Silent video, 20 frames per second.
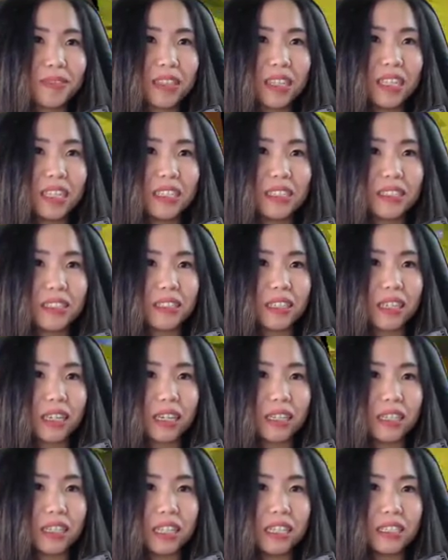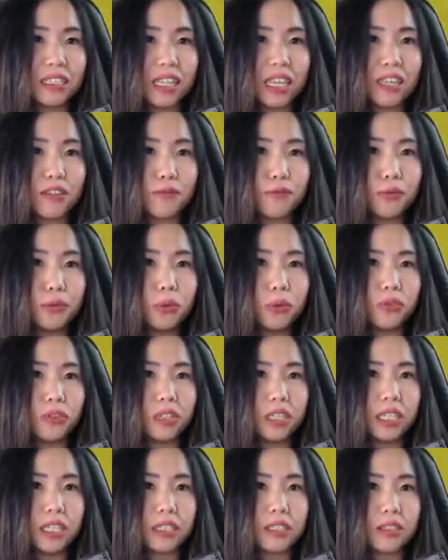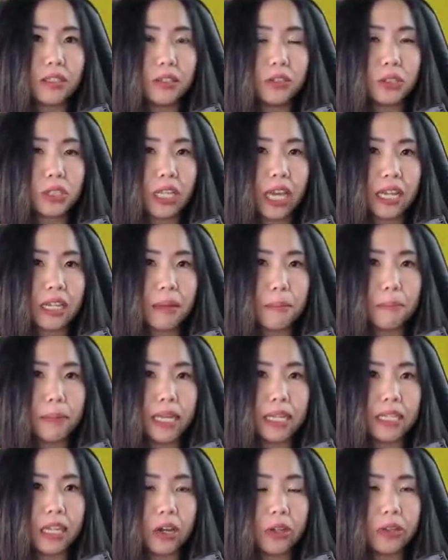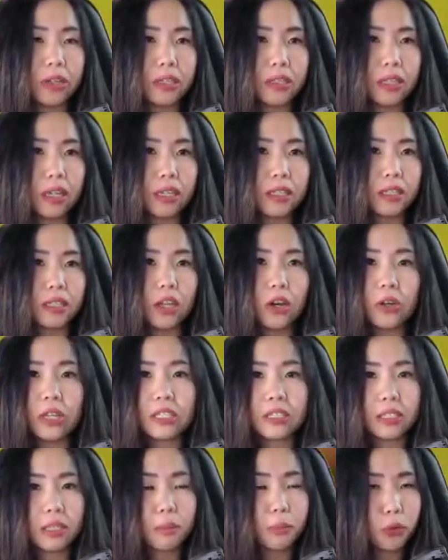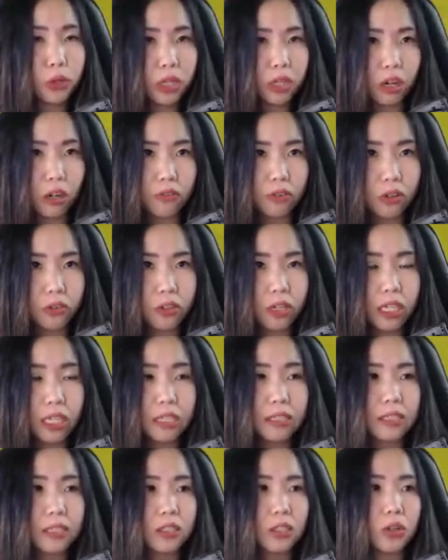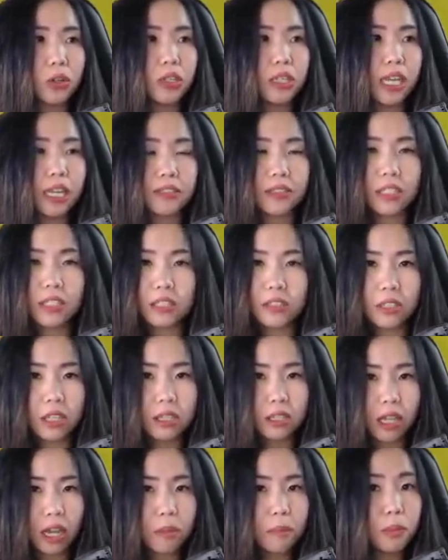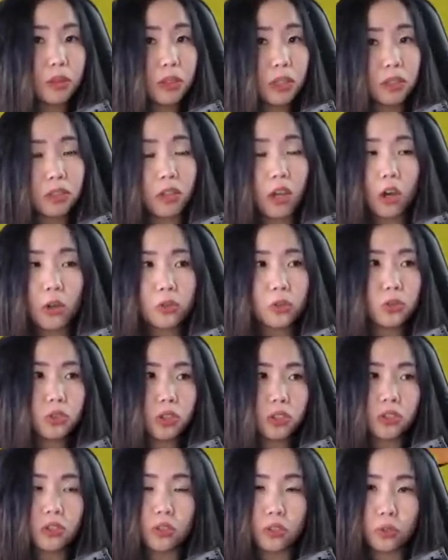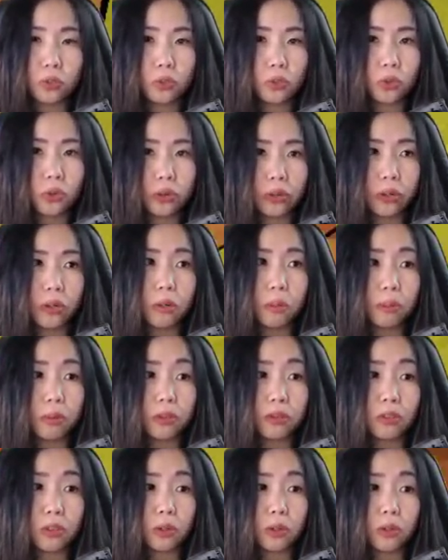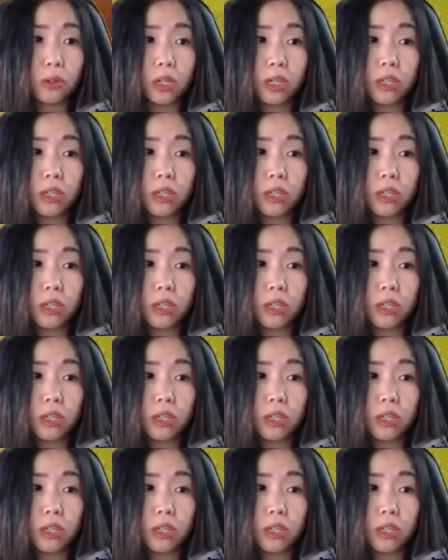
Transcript: Is this a full release? This kind of beta are not done. No, it's a pre-alpha release, so yes, it's not done, but it's also just the tutorial. But so